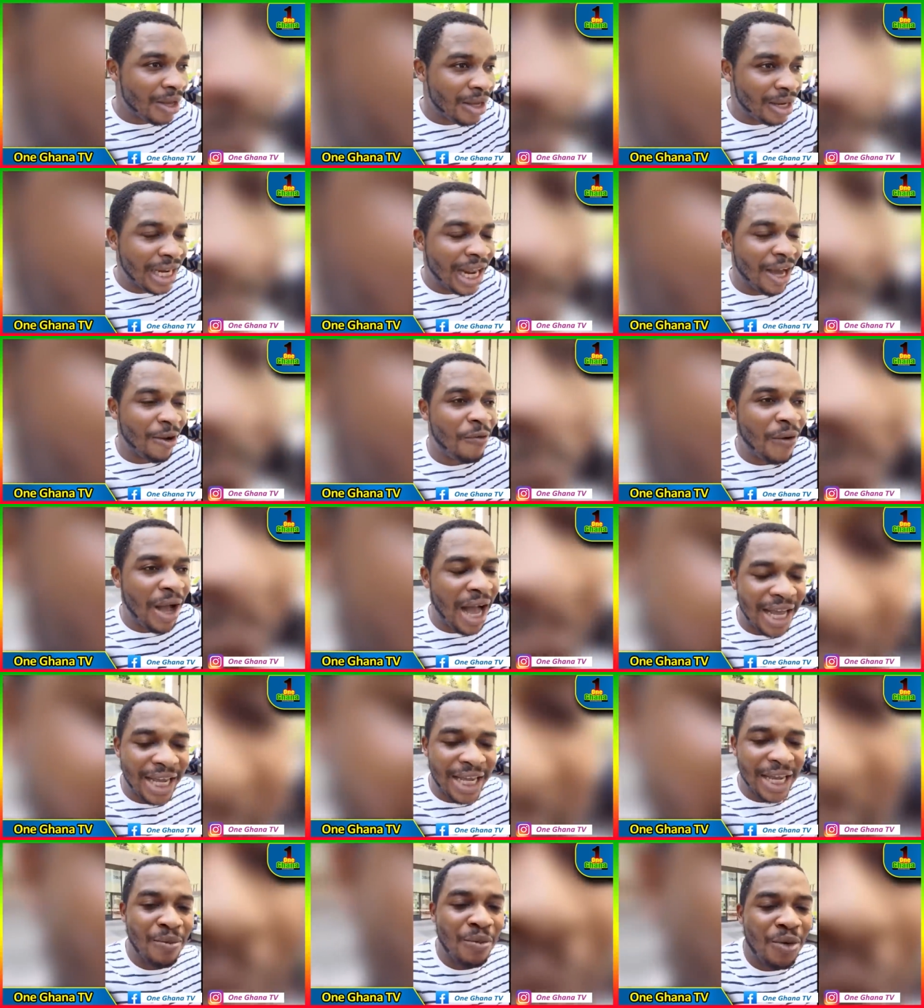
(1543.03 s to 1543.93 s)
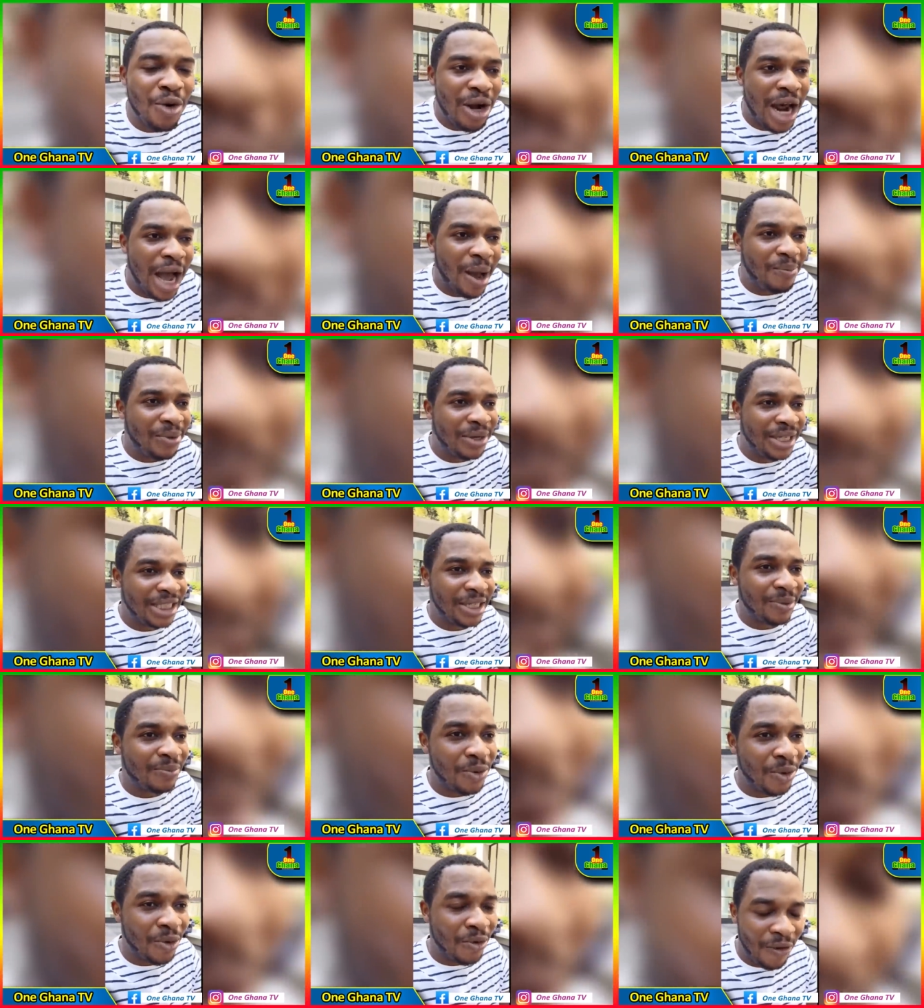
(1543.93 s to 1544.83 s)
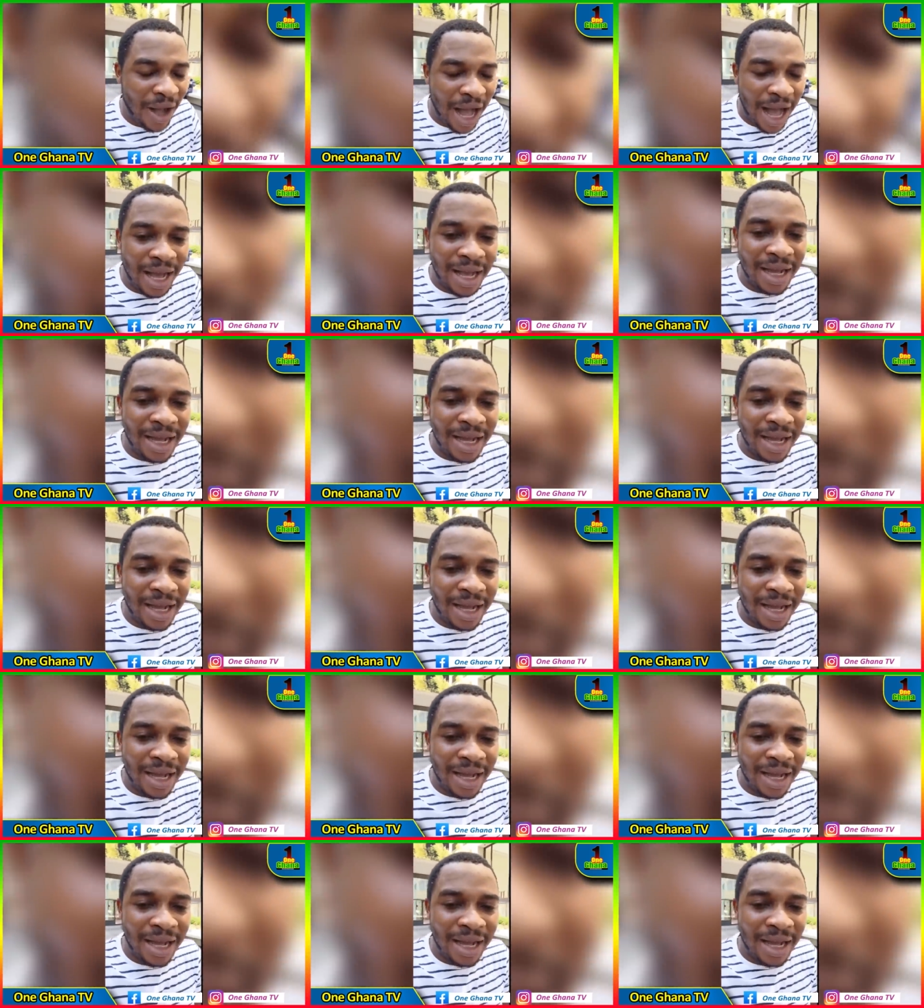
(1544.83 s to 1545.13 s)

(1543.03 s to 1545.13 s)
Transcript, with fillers: Nafa a moral principle, fa